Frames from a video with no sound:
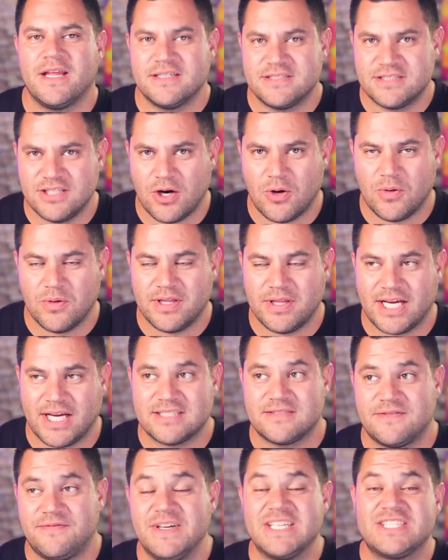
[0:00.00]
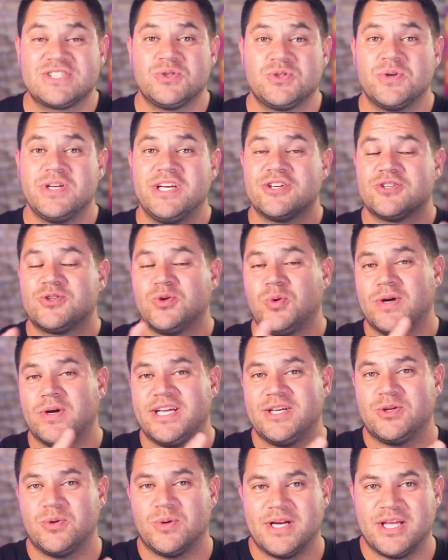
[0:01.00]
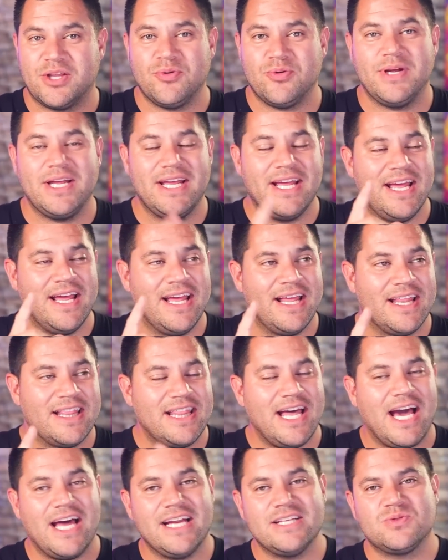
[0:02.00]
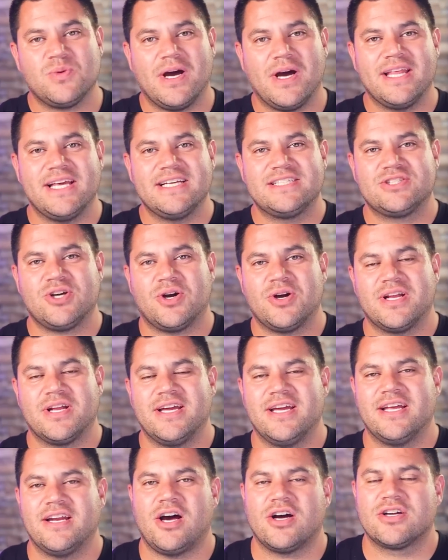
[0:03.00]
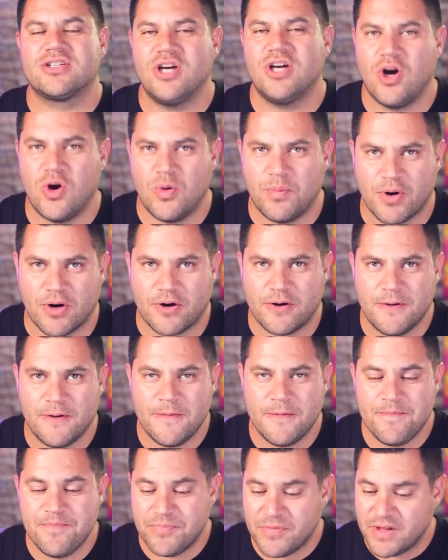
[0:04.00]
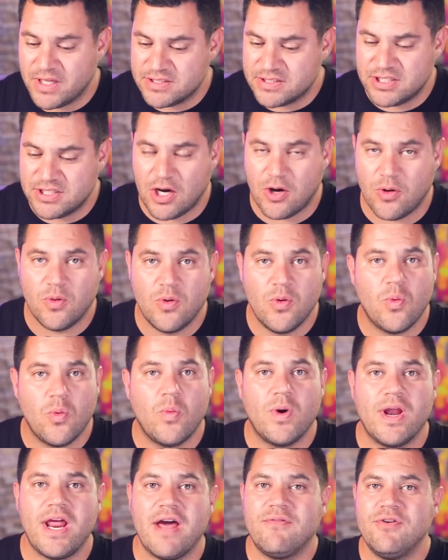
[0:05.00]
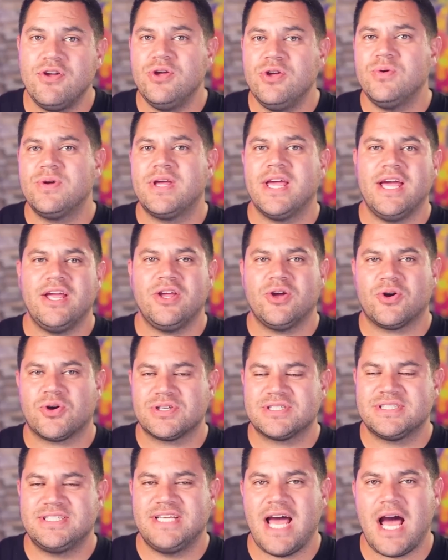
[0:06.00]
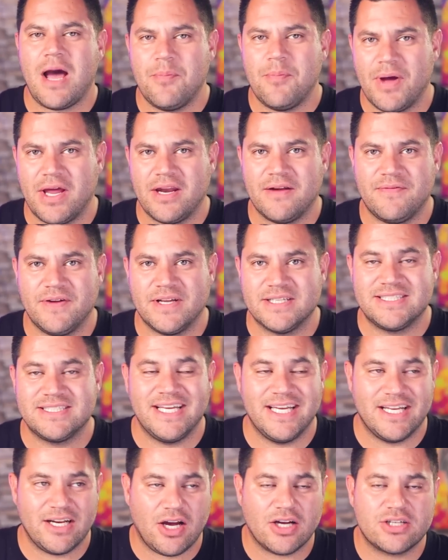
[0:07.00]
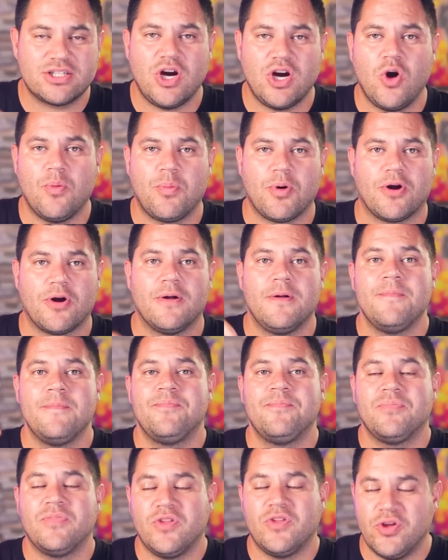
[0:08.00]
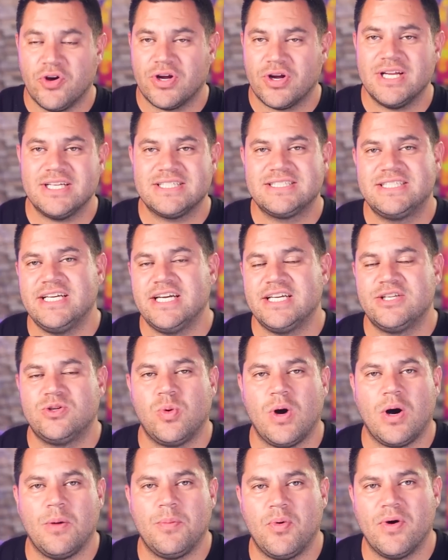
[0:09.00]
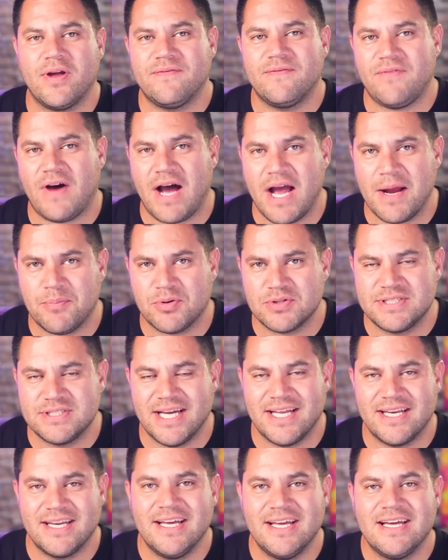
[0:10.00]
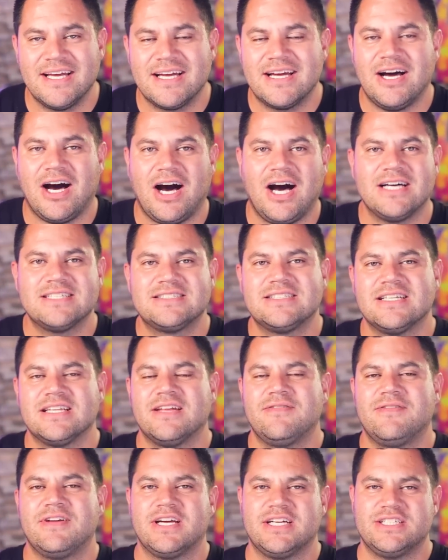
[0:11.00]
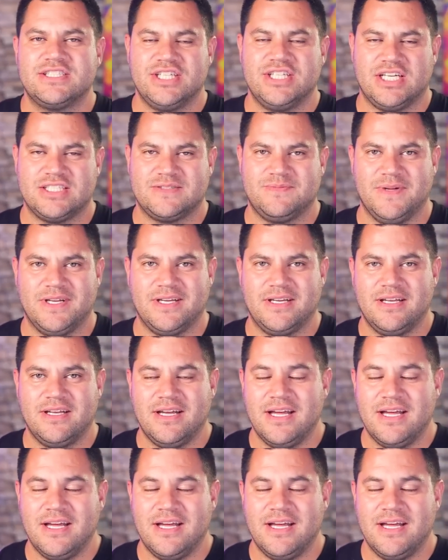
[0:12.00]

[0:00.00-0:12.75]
So that's fiscal year 2023. That is why they started in October. So whenever you get your SNAP benefits in October, you're gonna see a 12.5% cost of living adjustment.